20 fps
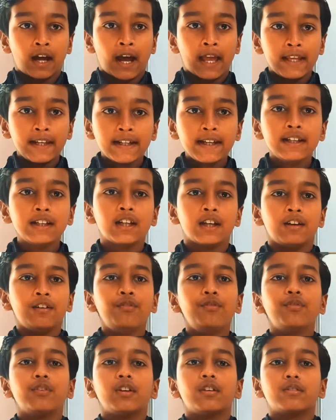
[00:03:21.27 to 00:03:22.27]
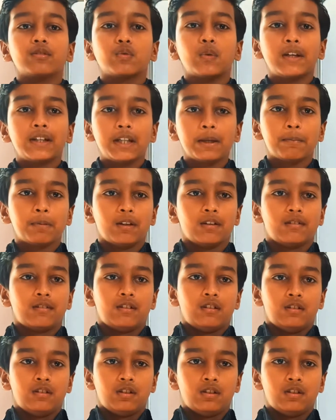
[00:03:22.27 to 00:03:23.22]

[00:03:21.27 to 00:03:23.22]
I can give is 20%.